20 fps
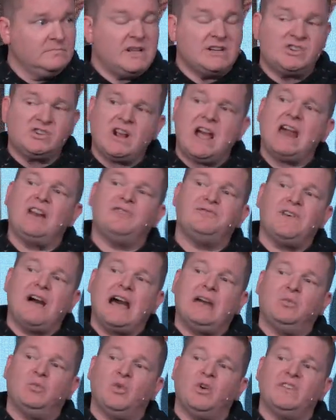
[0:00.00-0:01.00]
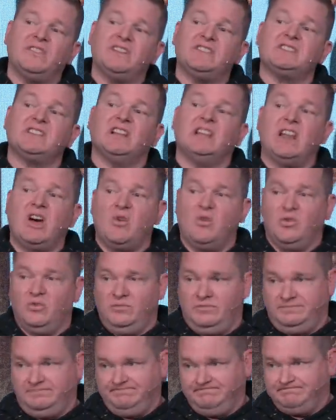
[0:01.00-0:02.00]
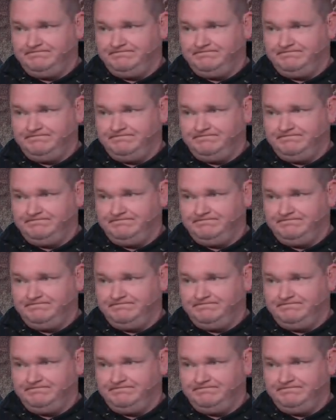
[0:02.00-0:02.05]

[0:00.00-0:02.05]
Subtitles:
They try to find one that's alone.